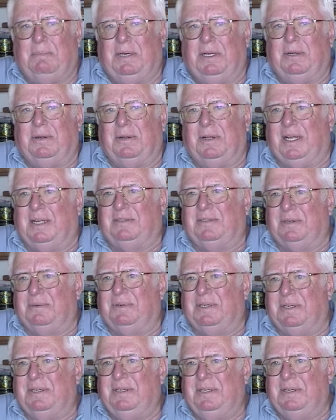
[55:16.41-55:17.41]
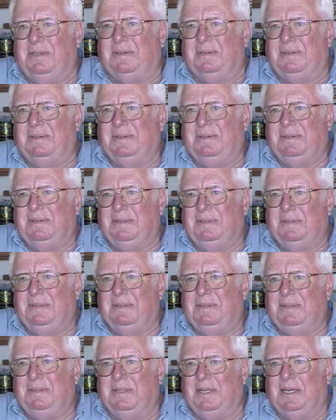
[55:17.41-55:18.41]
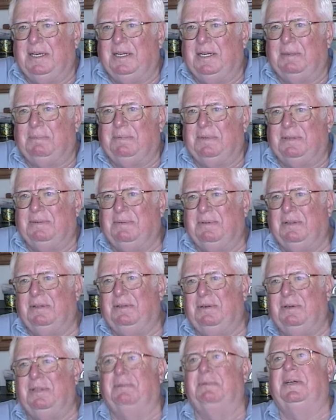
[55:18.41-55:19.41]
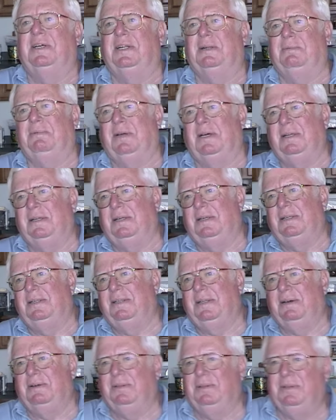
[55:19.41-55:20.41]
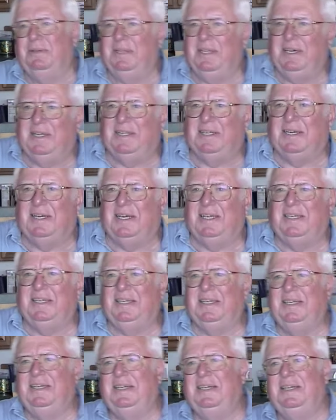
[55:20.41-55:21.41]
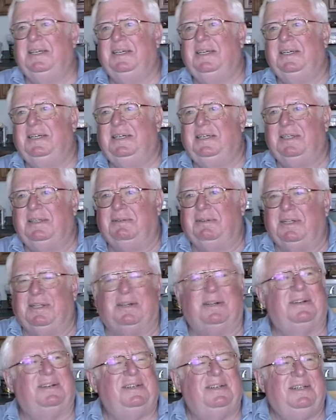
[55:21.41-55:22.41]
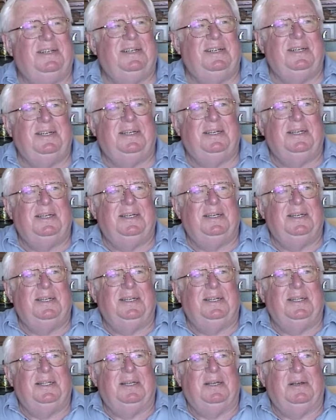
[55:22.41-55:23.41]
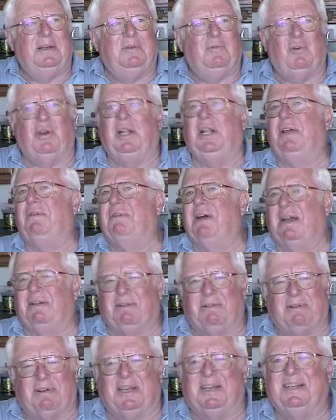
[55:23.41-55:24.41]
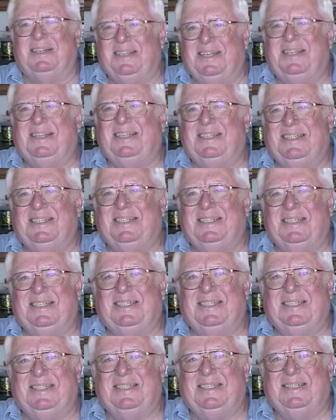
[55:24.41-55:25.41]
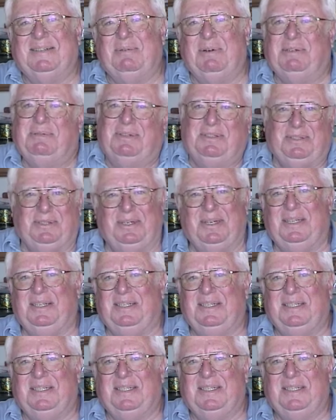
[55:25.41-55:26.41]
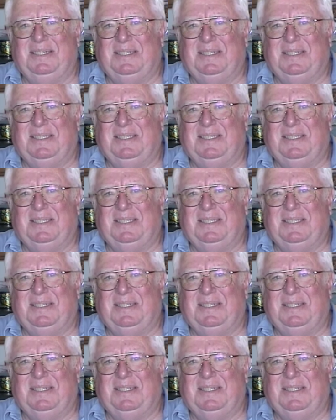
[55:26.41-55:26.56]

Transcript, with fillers: But Peter and Lester would, you know, they get up to the two of them get up trying to outdo the other guy. Mm-hmm. There's a little friendly rivalry, mm-hmm. which was good.